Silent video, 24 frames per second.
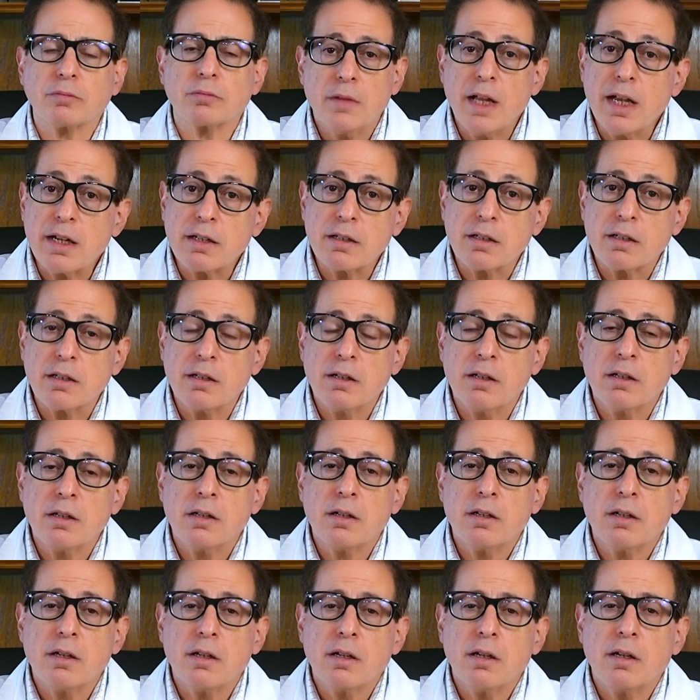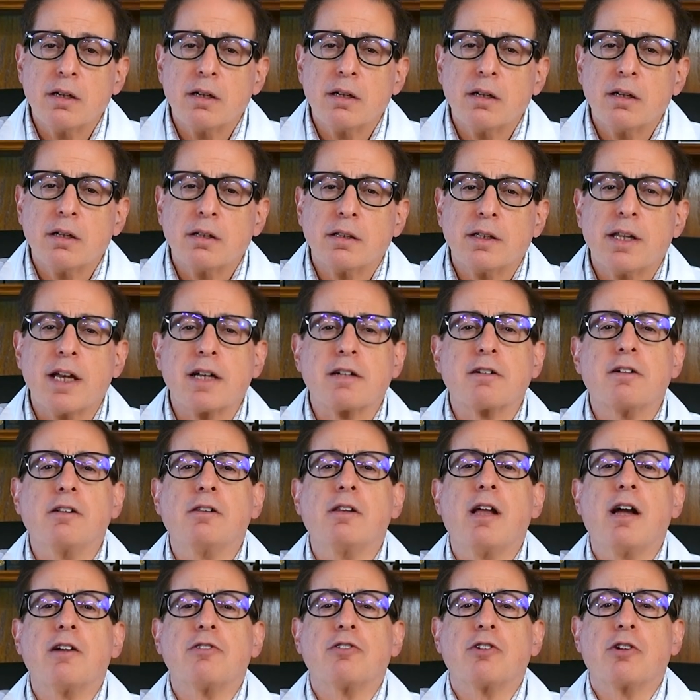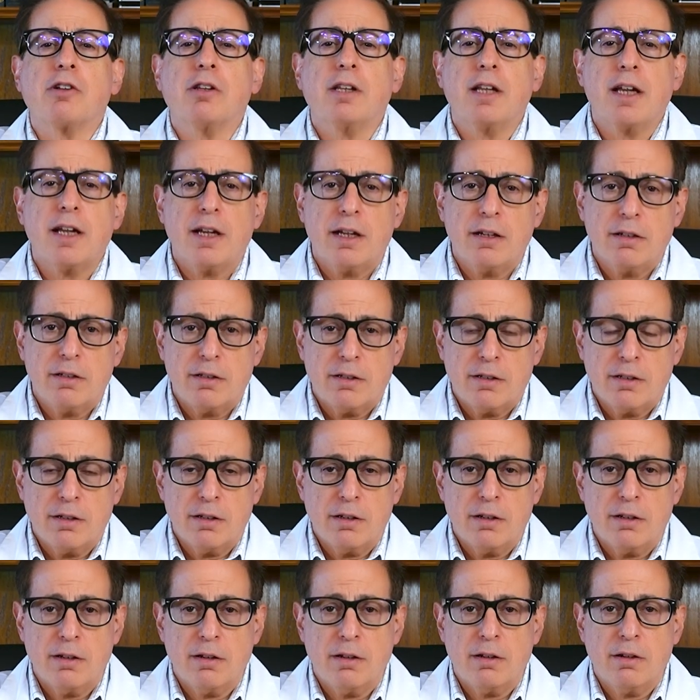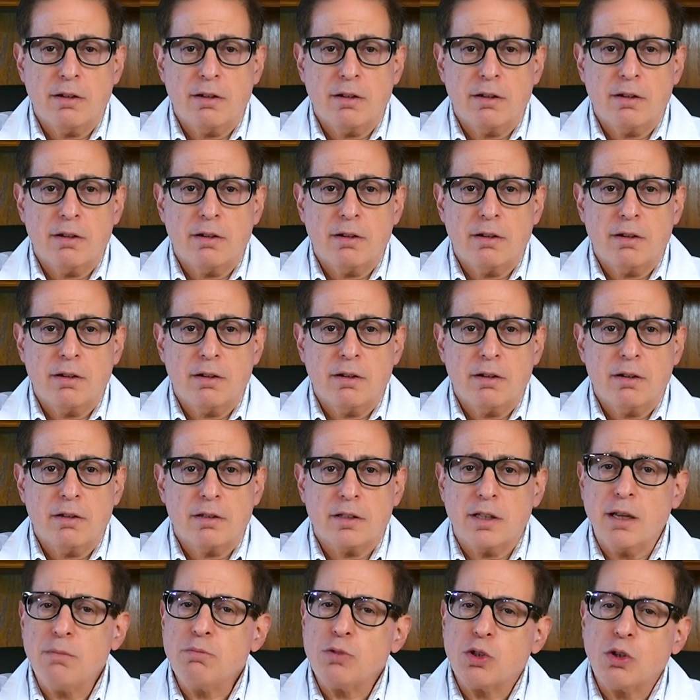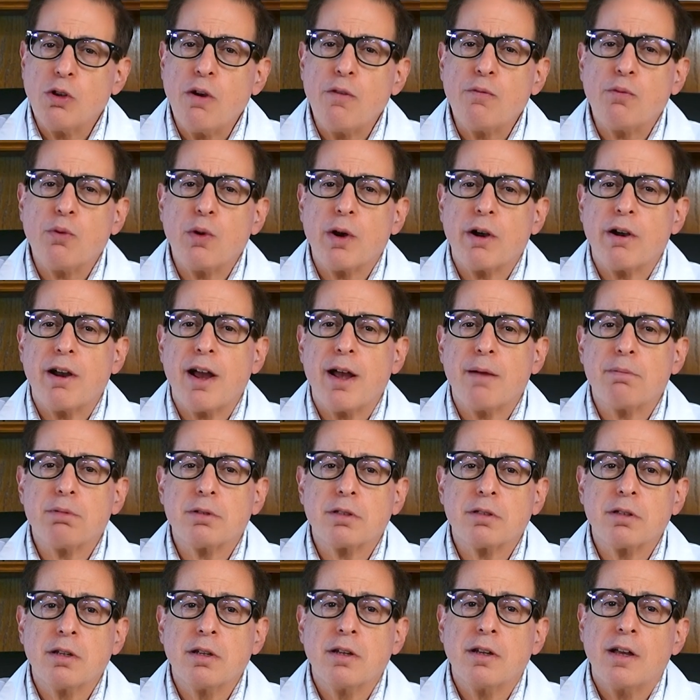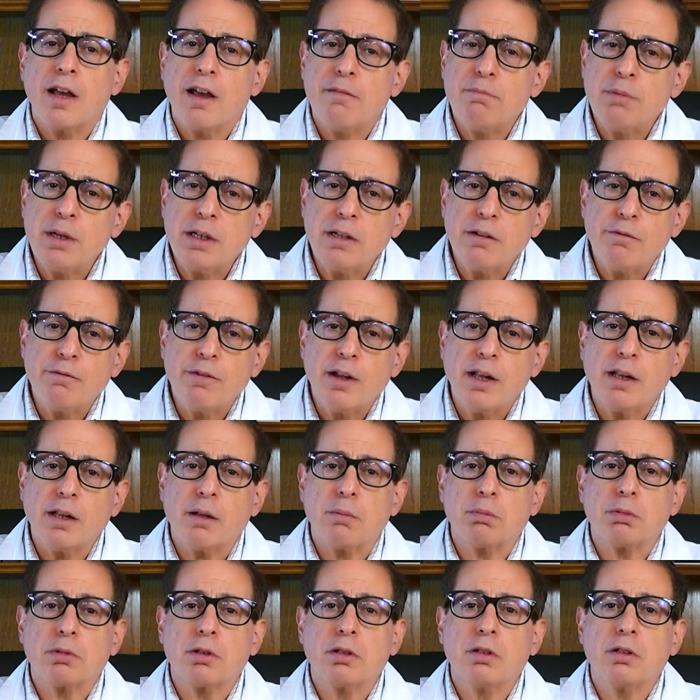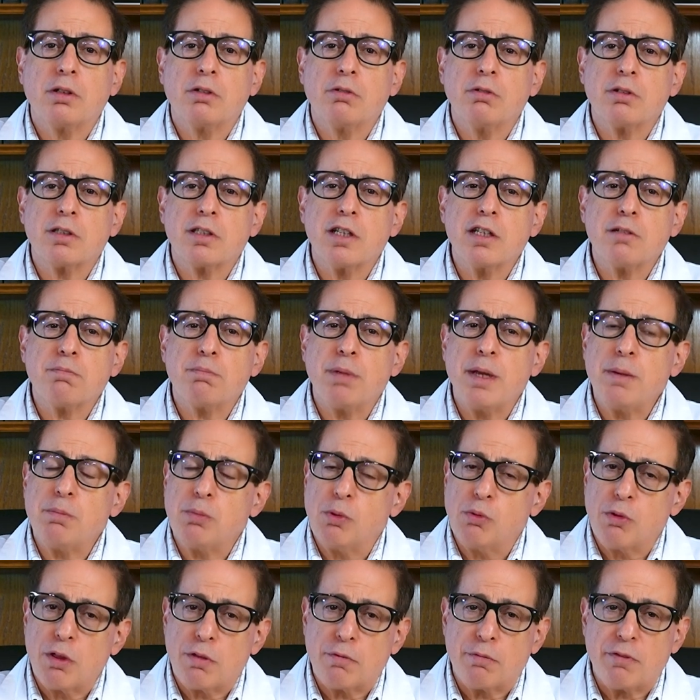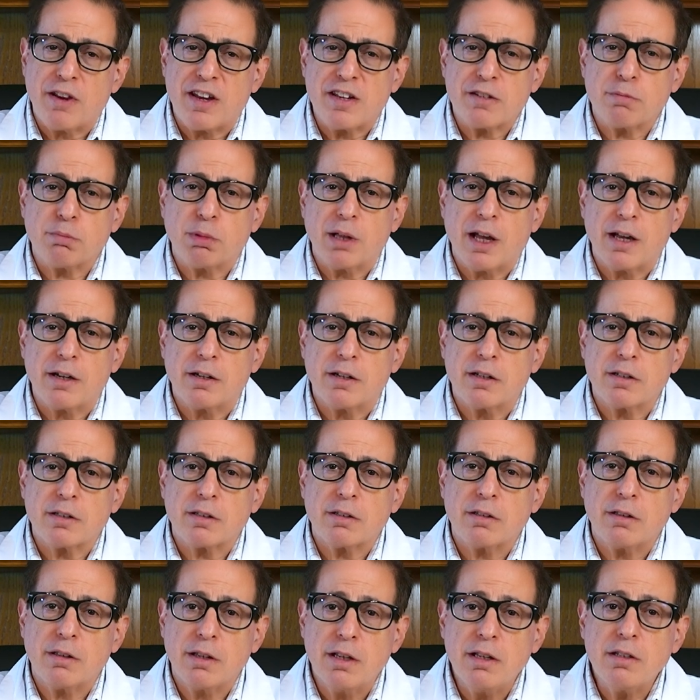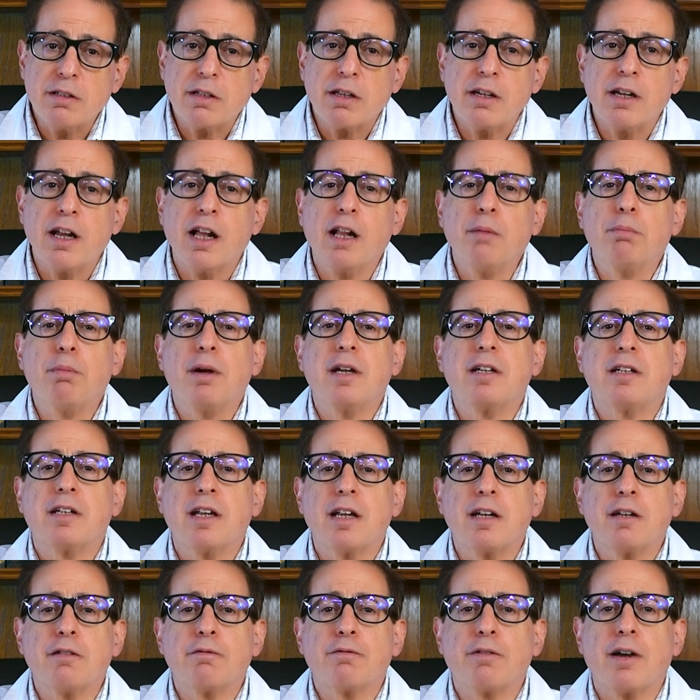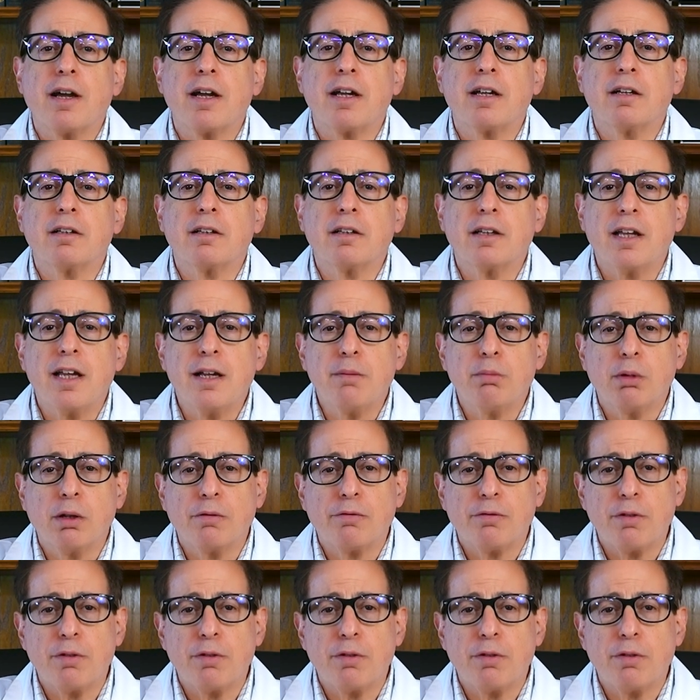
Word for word: Next, technological aids. Some software apps have been developed to assist people with face blindness. These can help identify and label